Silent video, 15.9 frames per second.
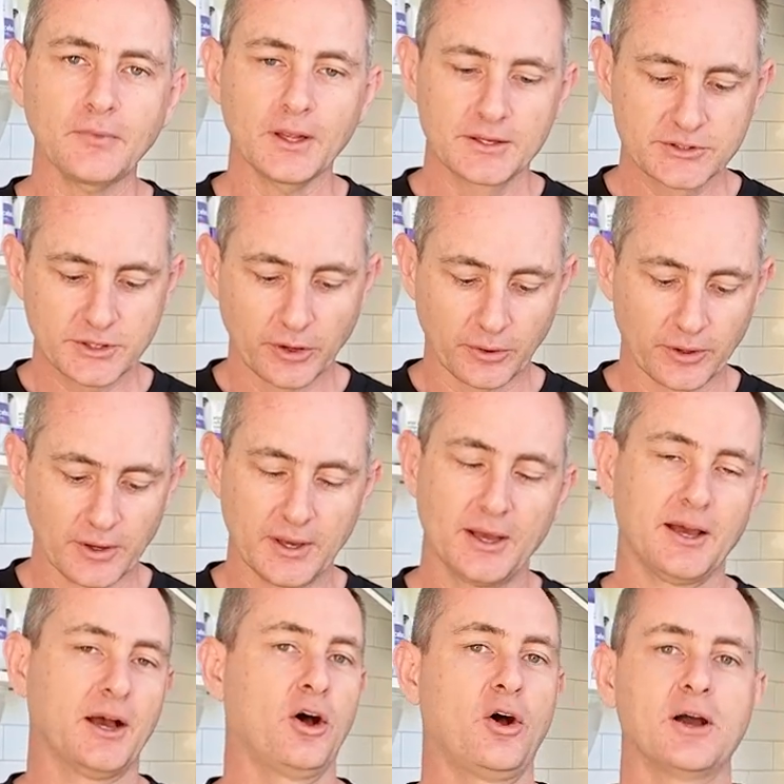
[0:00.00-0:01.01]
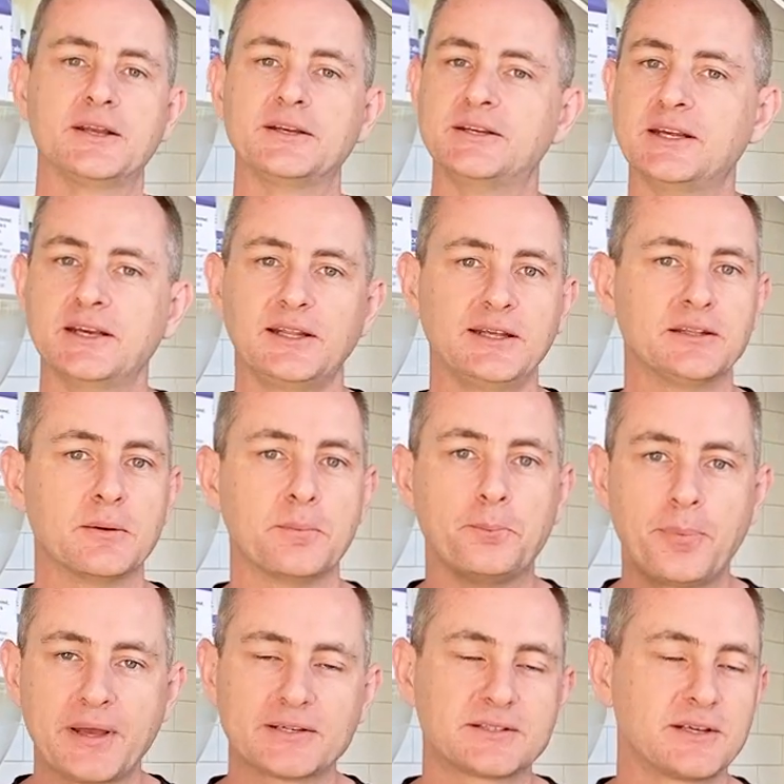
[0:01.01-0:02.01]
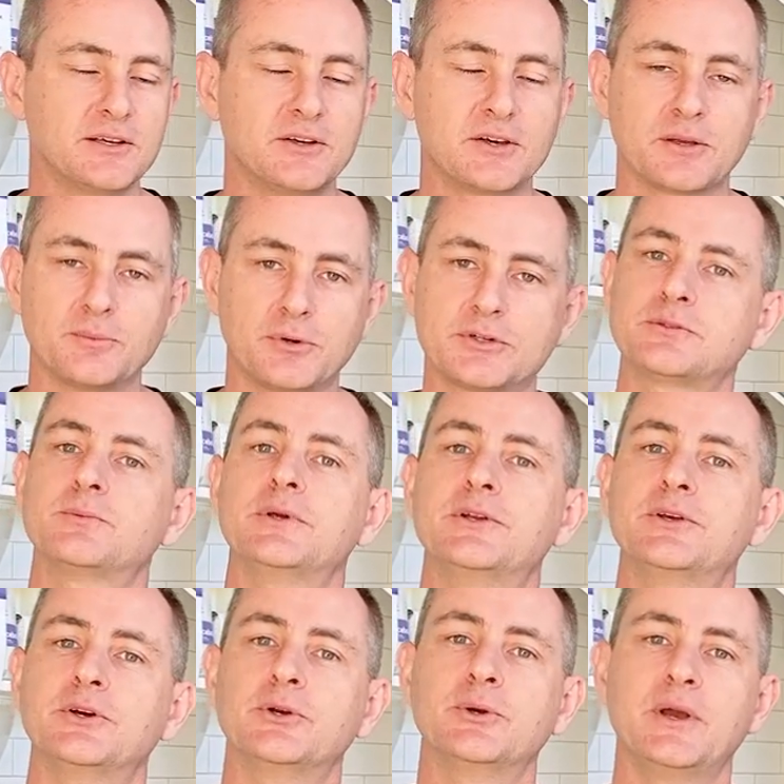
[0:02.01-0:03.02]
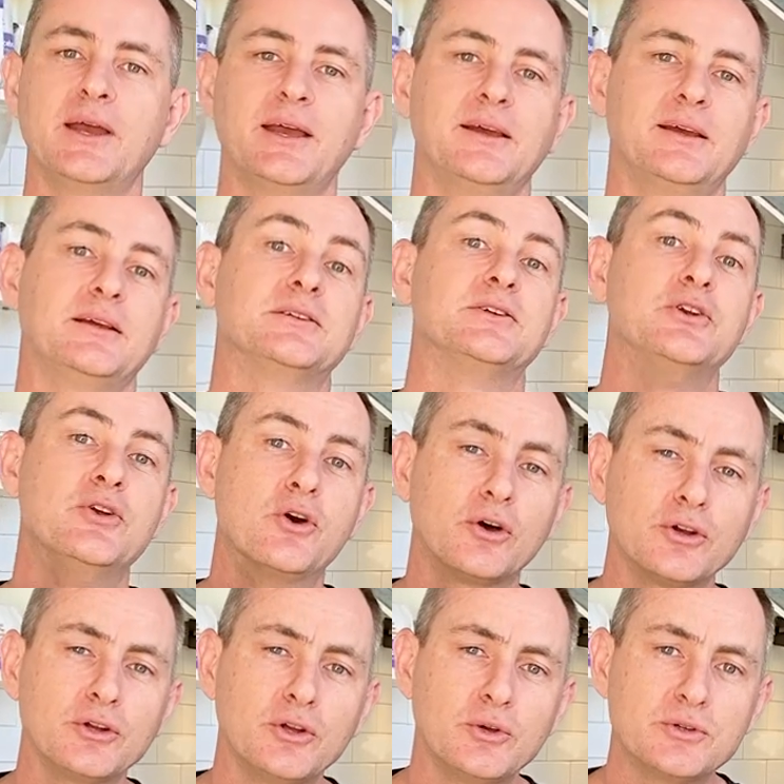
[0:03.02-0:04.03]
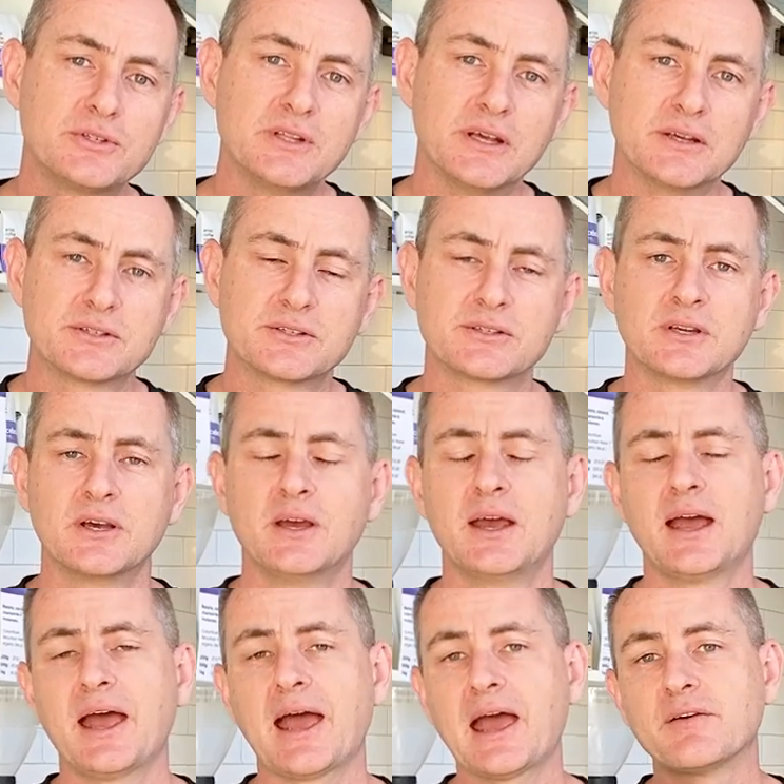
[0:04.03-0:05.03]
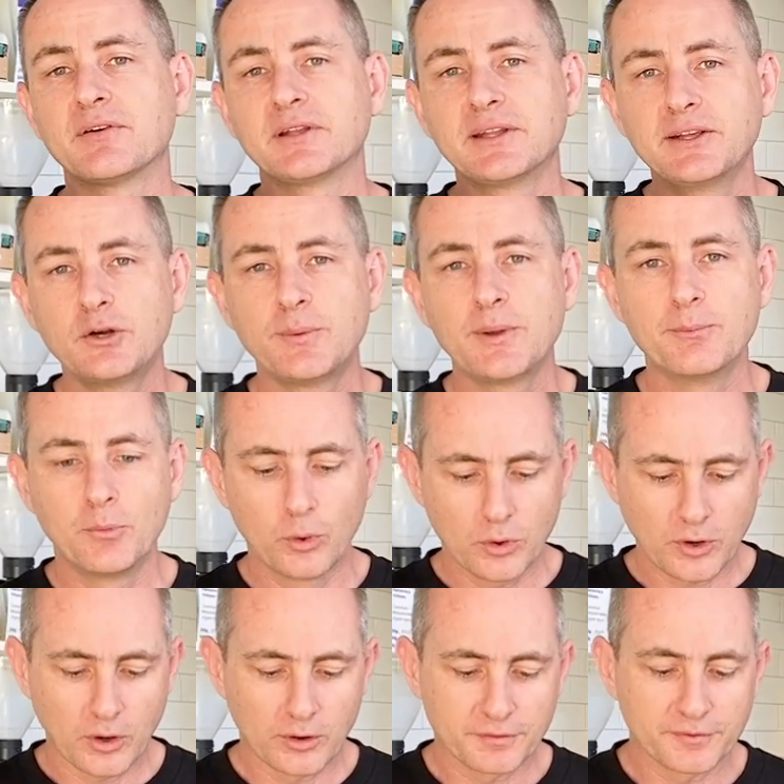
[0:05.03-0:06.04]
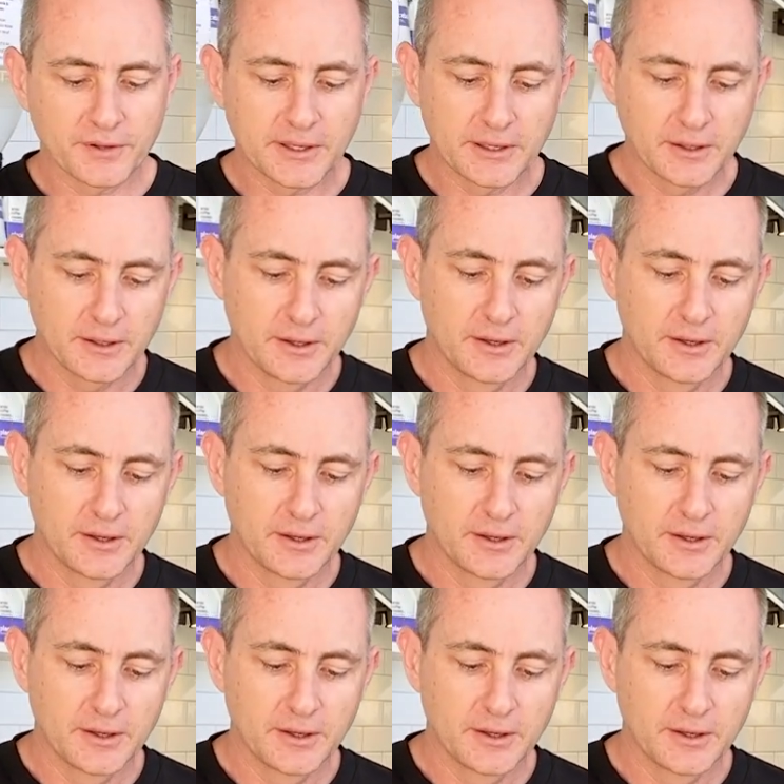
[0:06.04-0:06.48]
So ideally, the best thing you can possibly do is not use this, have a little bit more coffee,